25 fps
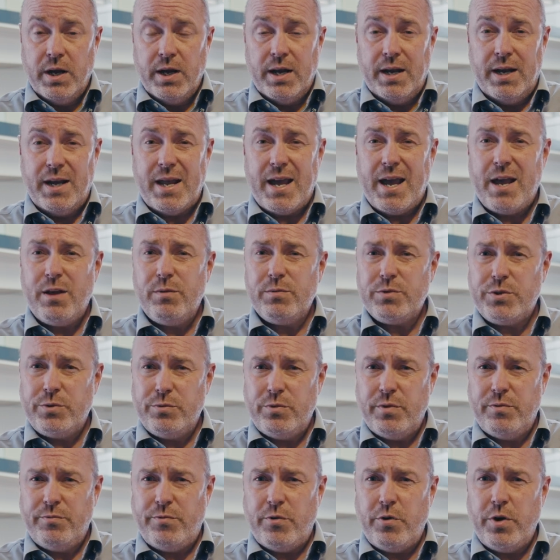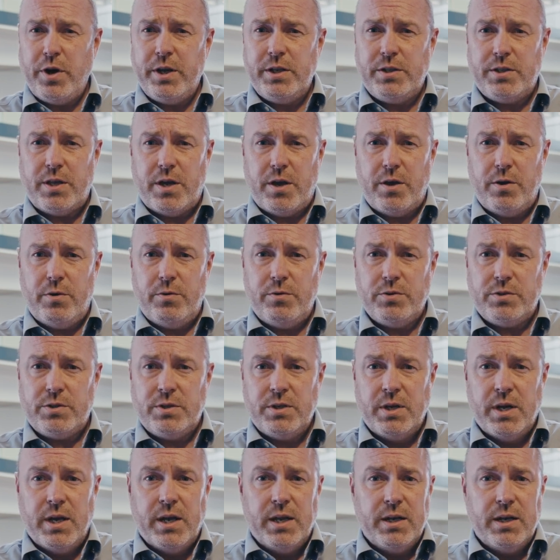and it helps you avoid those